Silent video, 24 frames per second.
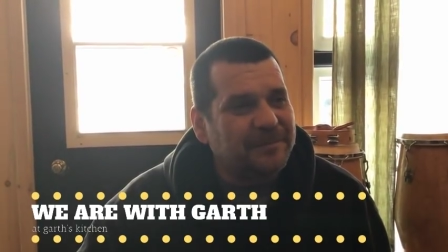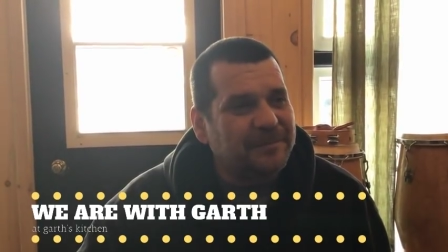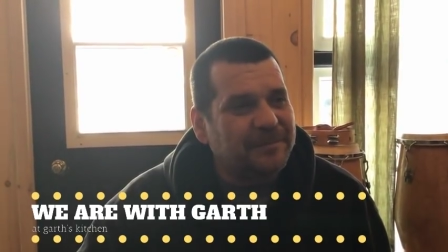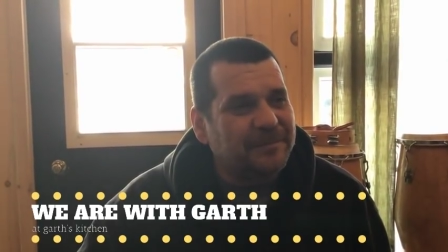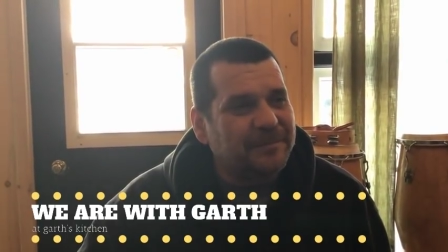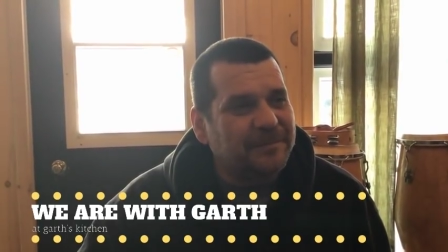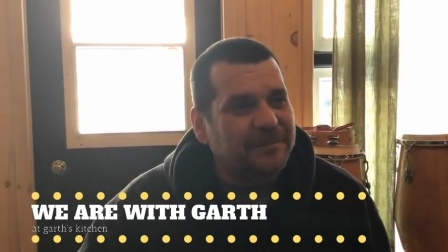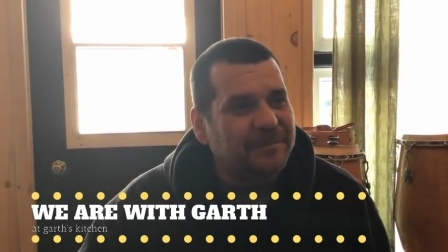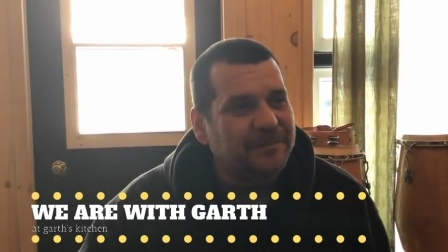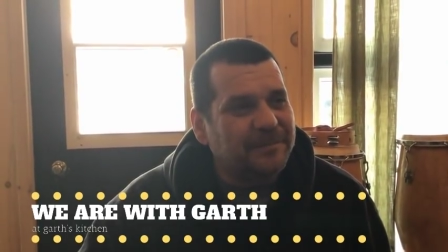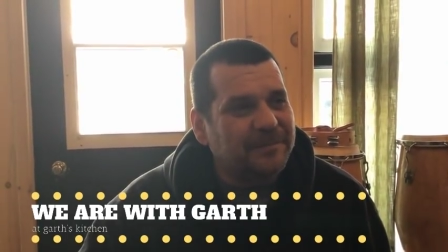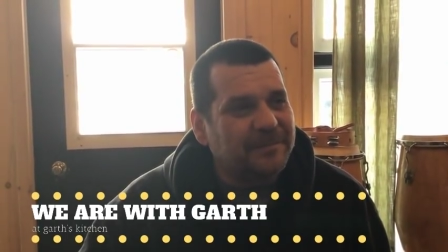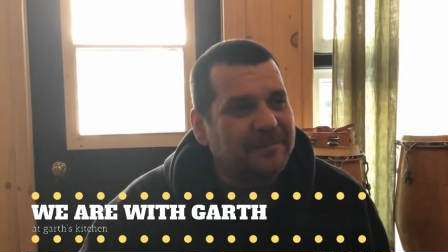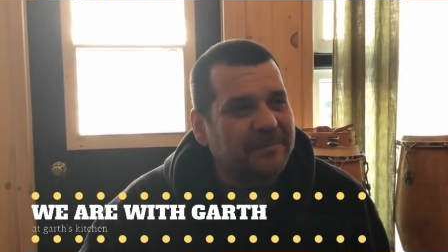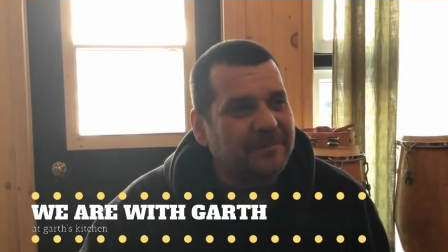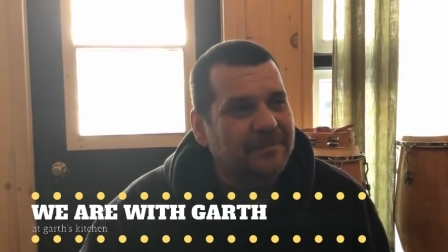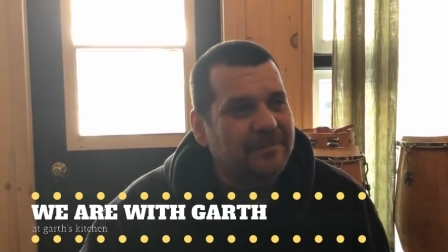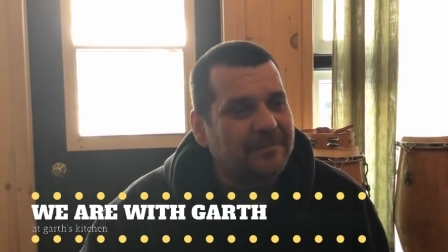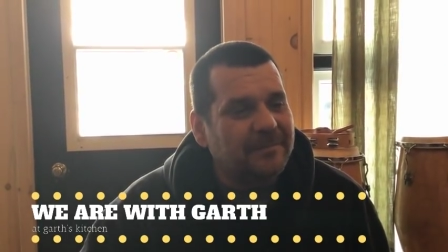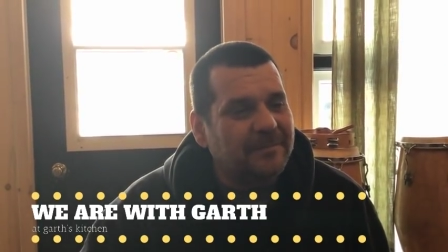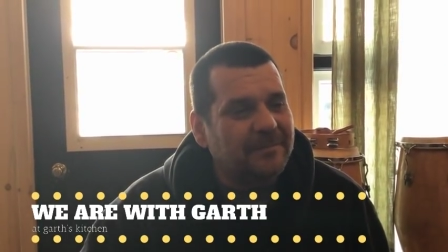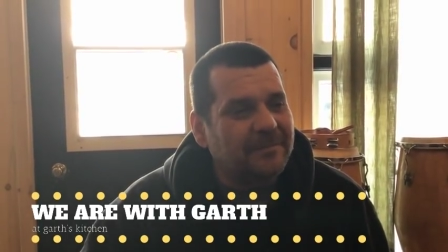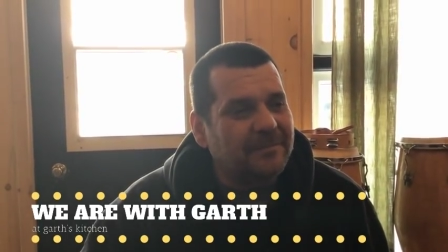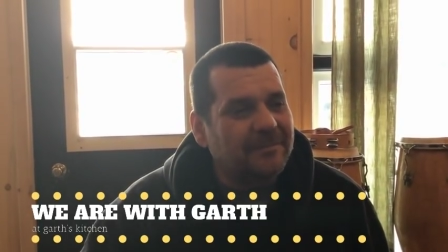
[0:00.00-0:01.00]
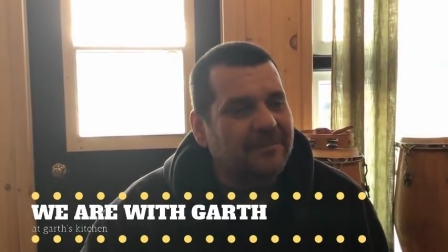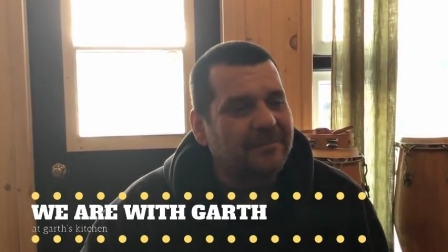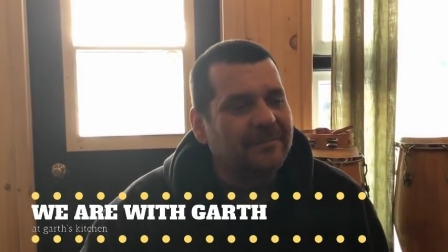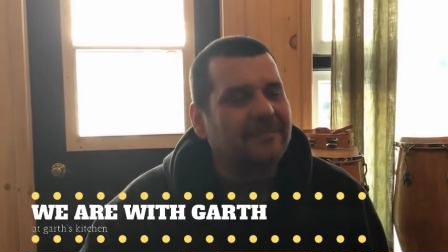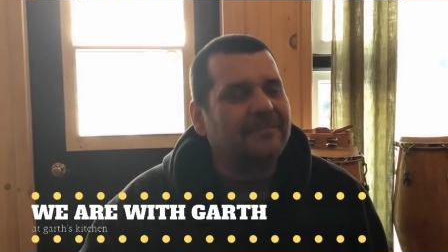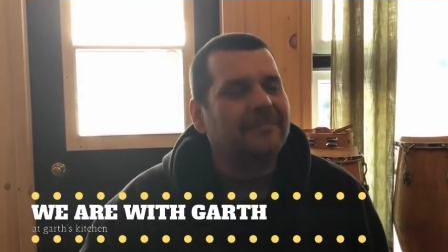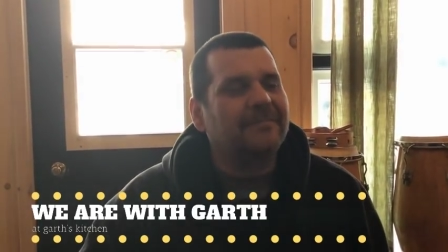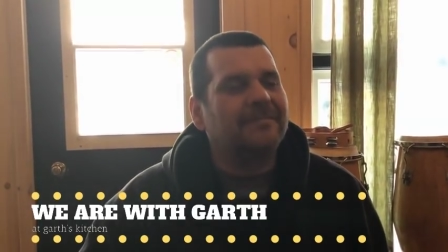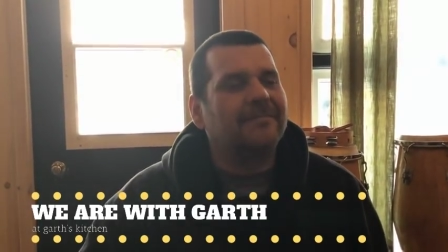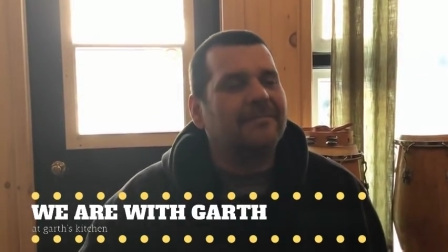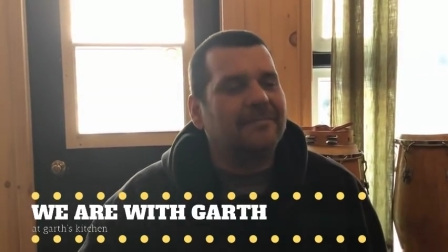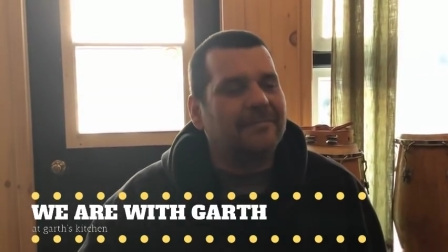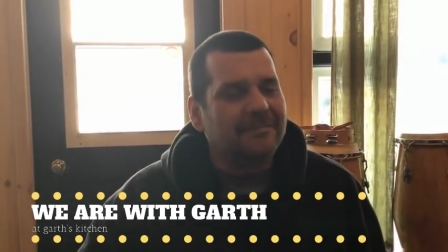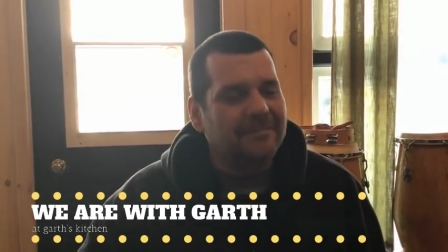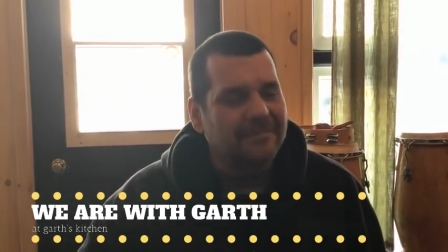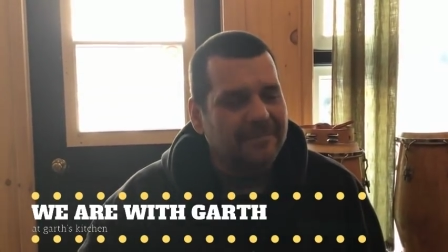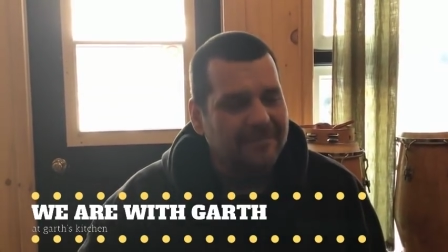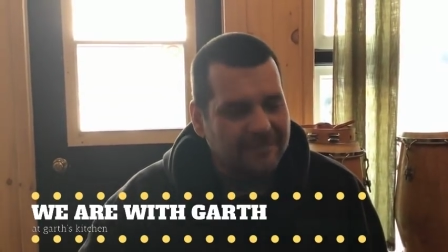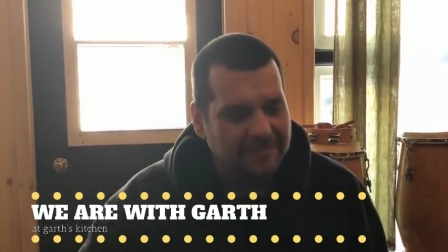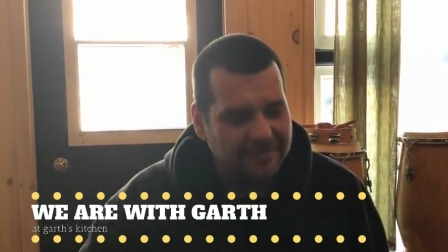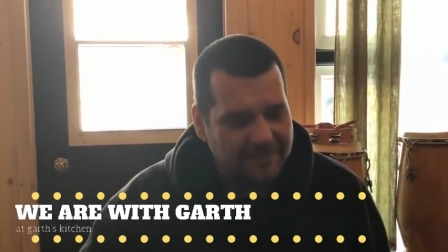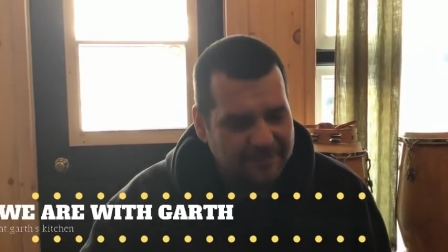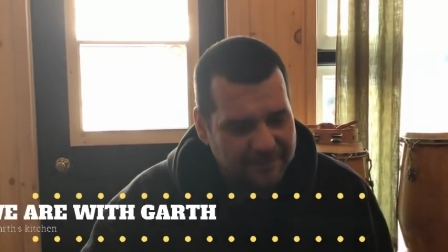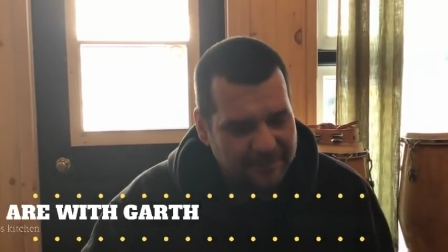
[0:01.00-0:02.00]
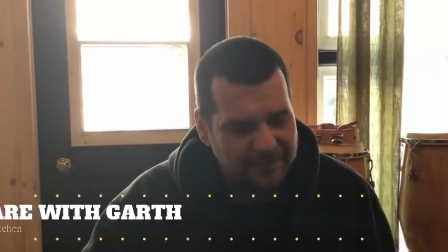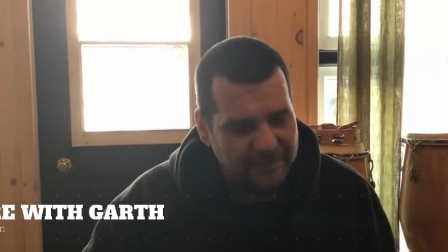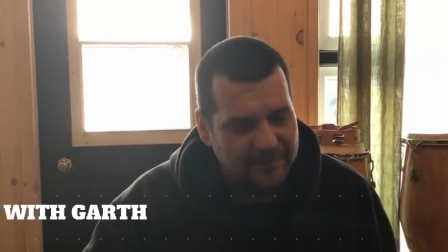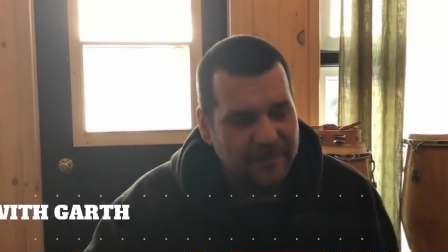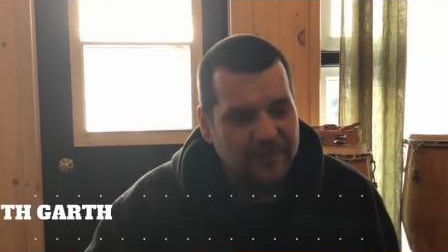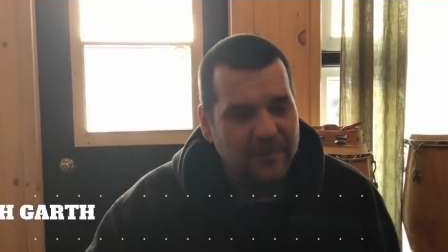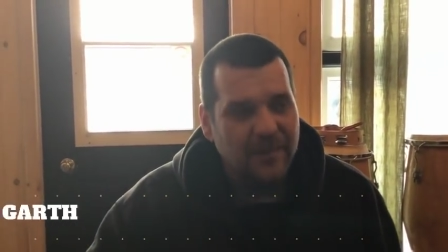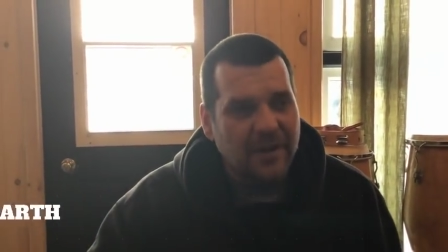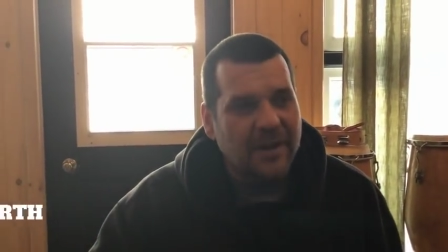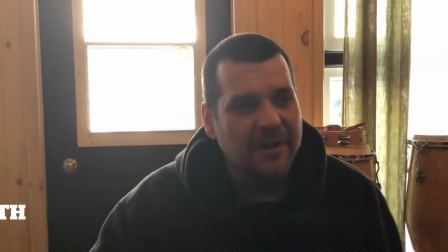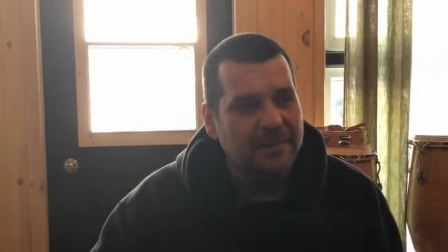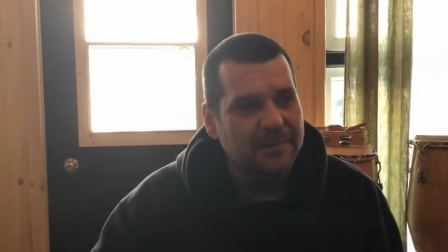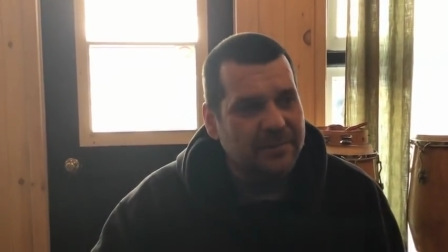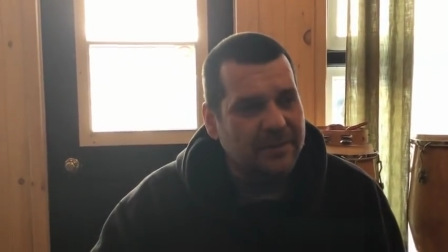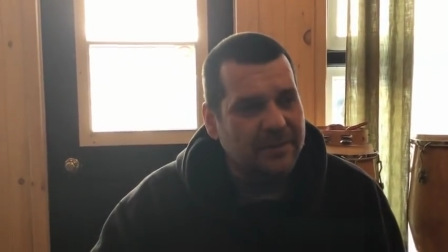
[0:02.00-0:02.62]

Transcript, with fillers: answering my questions, Guy. My